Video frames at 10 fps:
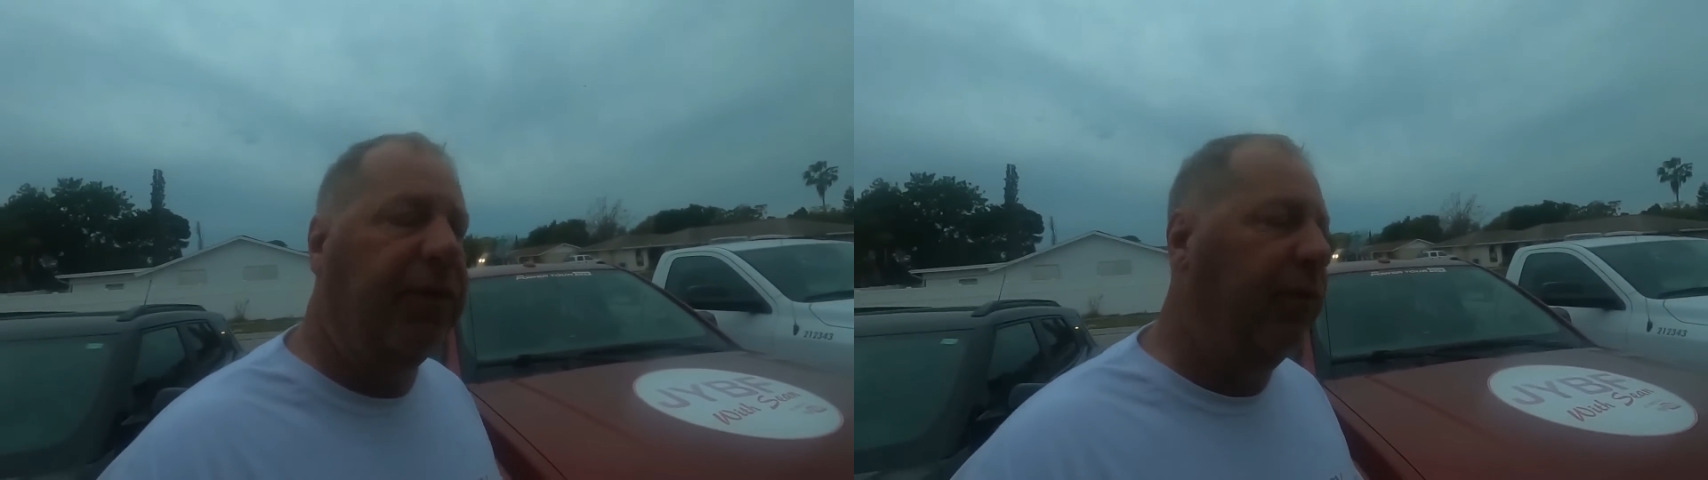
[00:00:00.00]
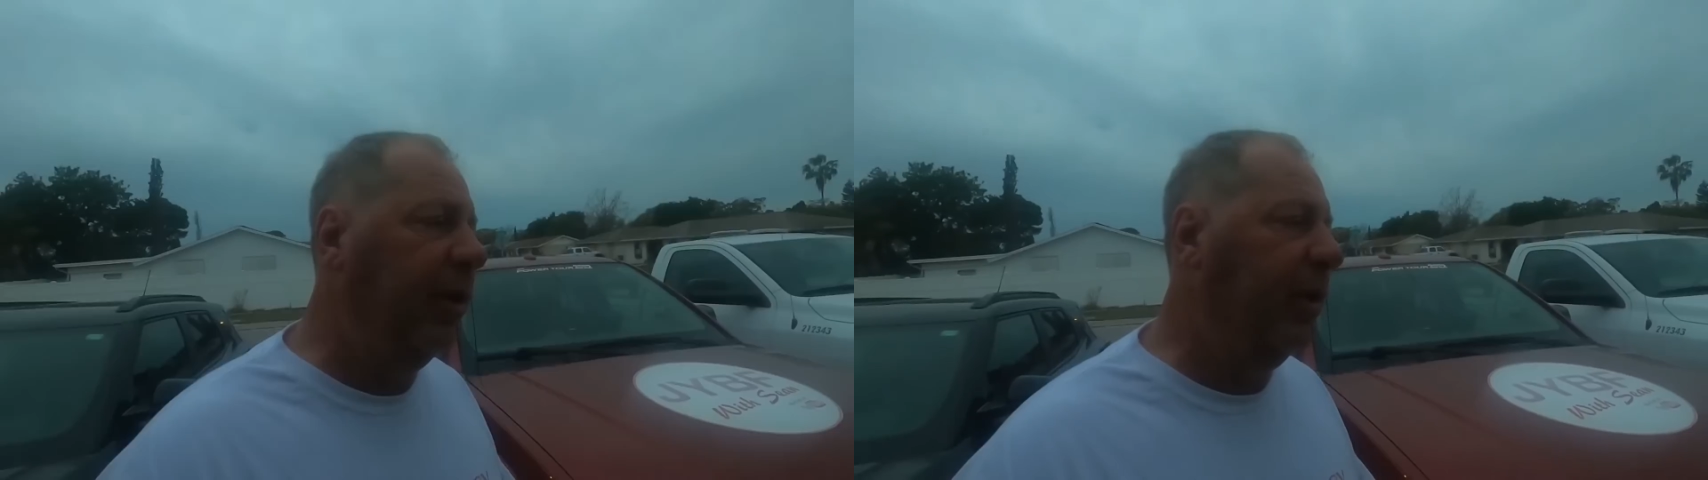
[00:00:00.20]

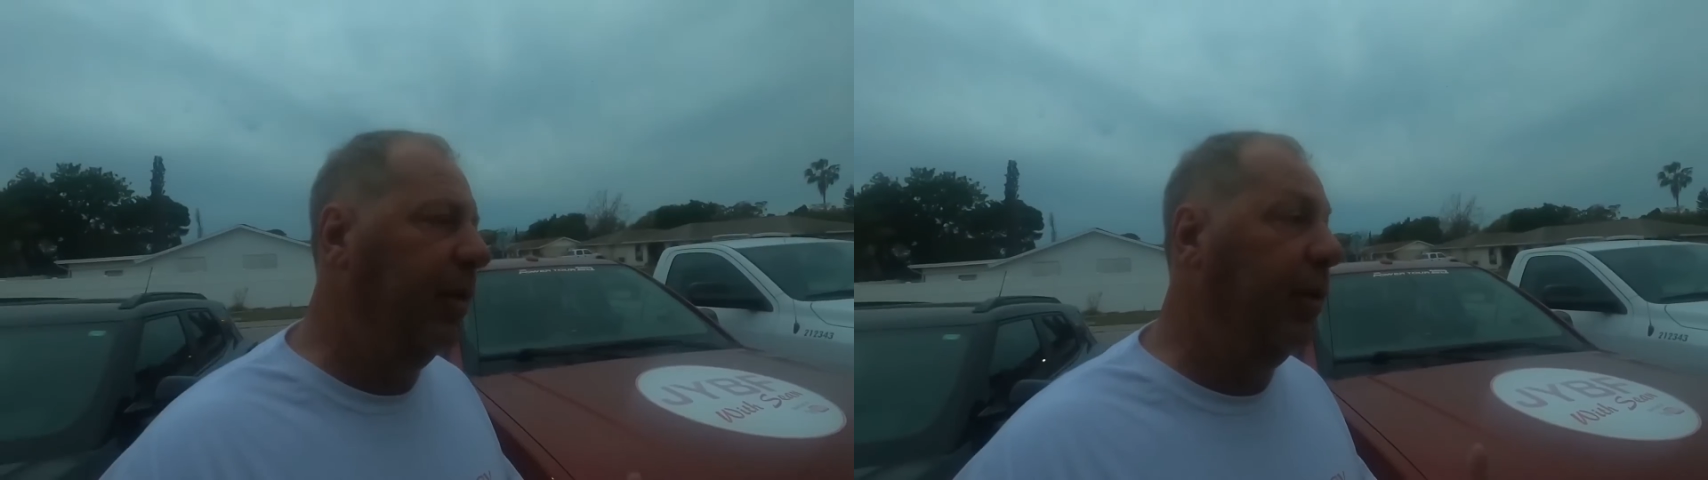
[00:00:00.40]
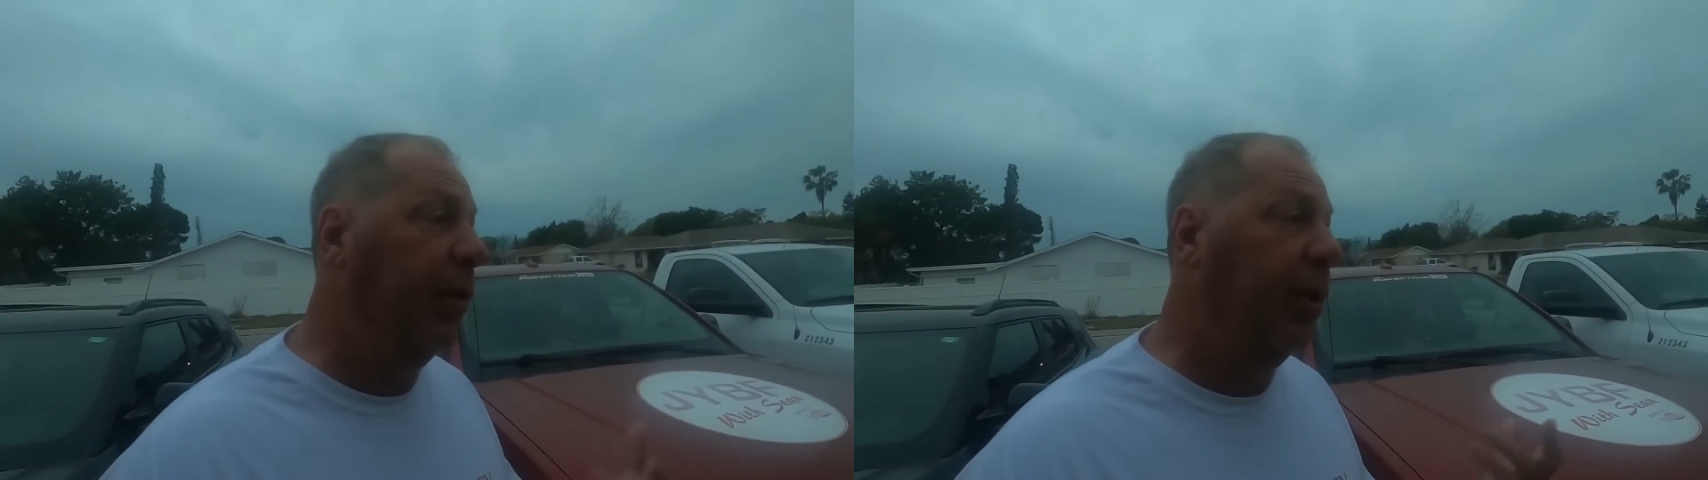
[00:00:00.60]
I've
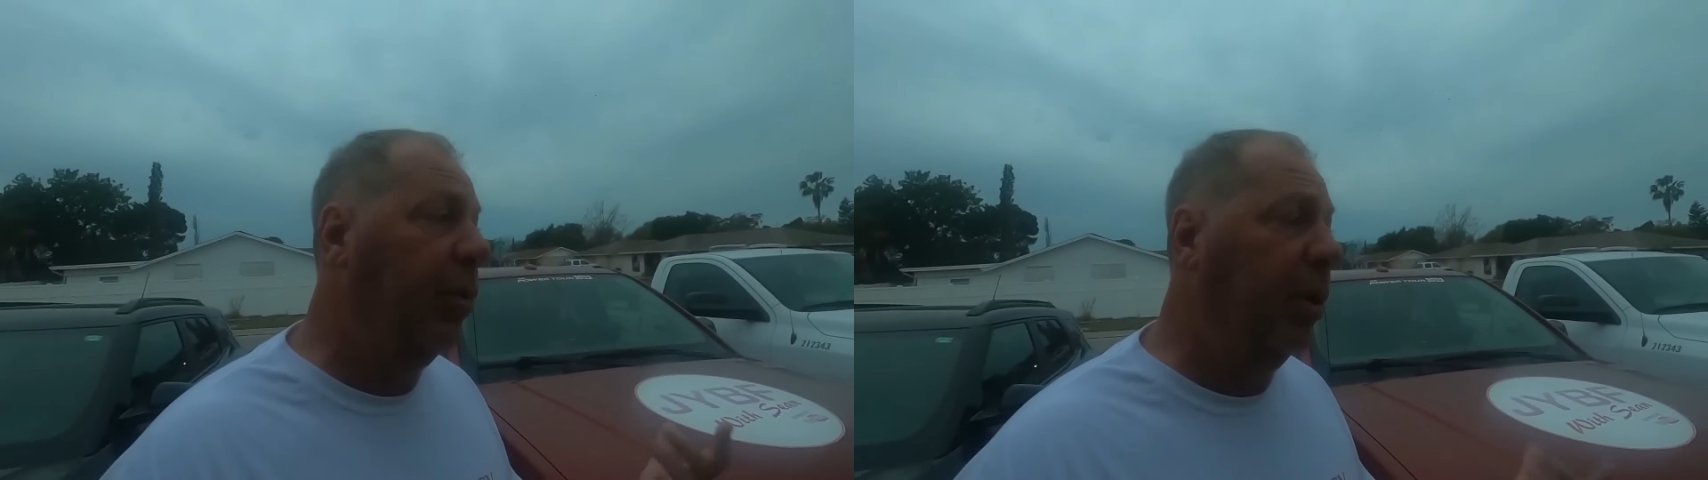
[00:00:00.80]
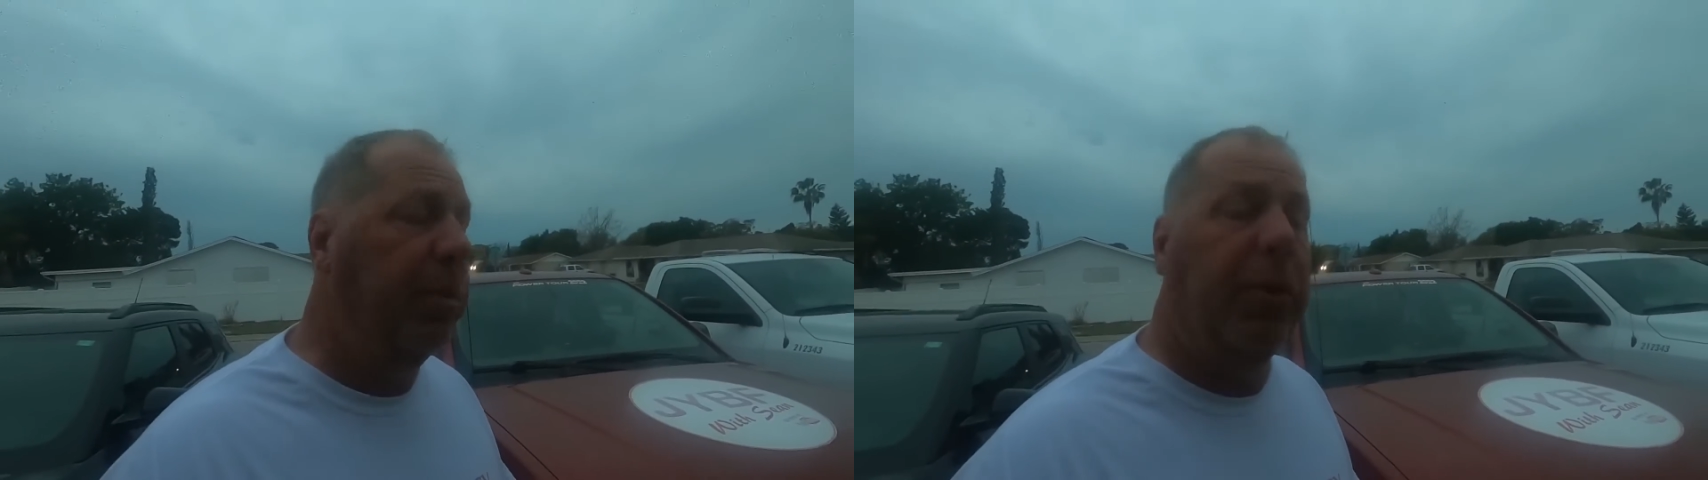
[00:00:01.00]
written
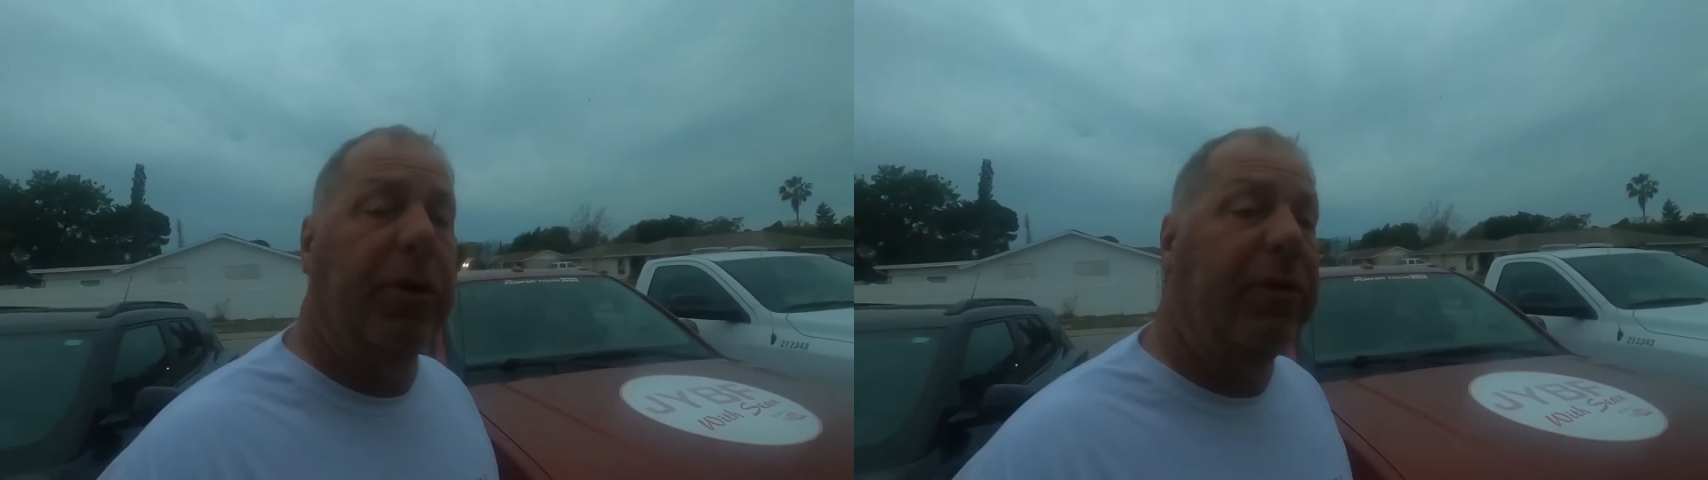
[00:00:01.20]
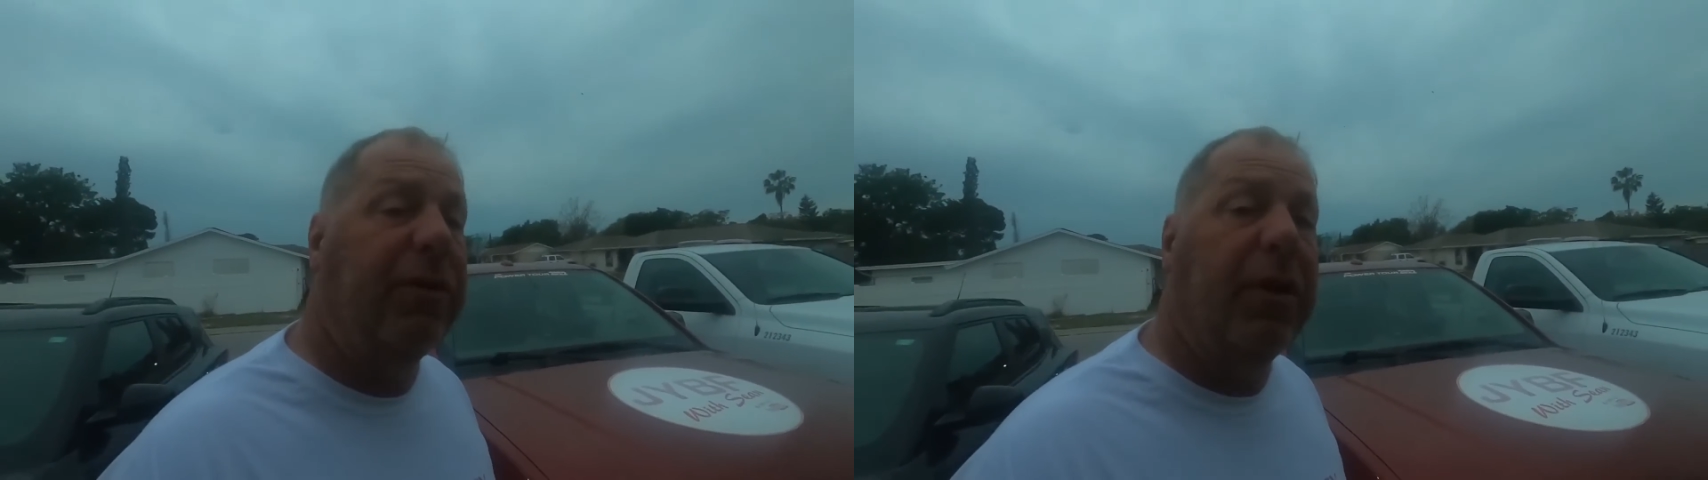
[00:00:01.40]
31
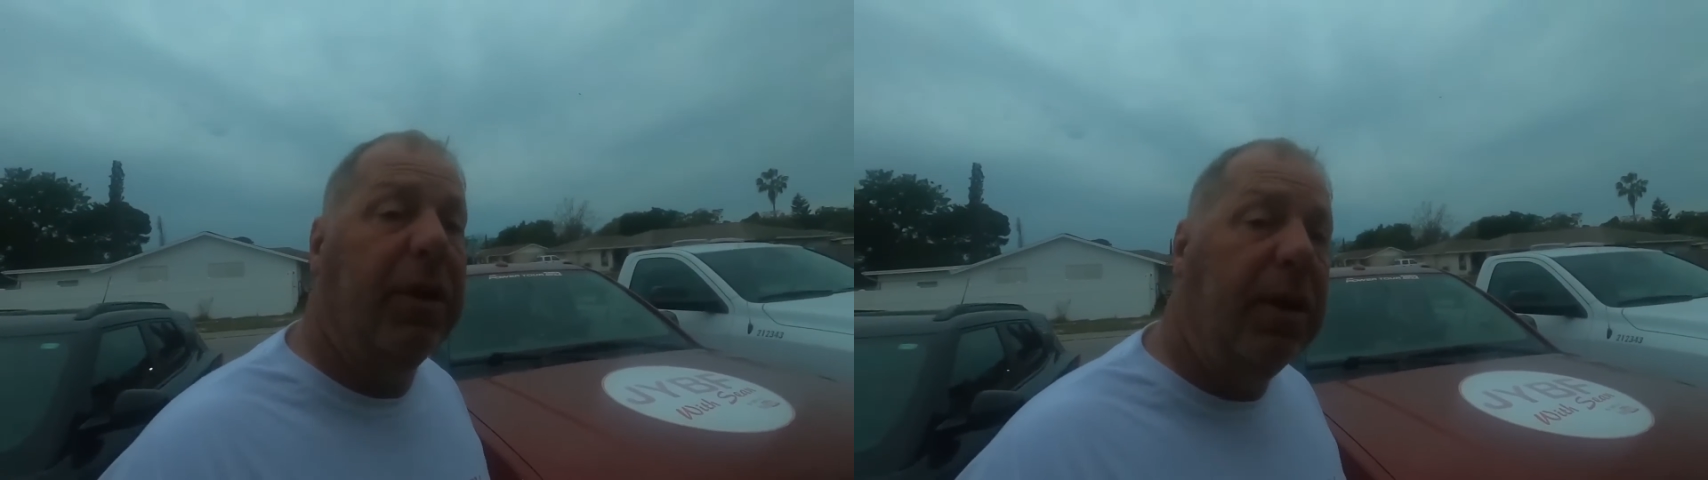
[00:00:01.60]
books.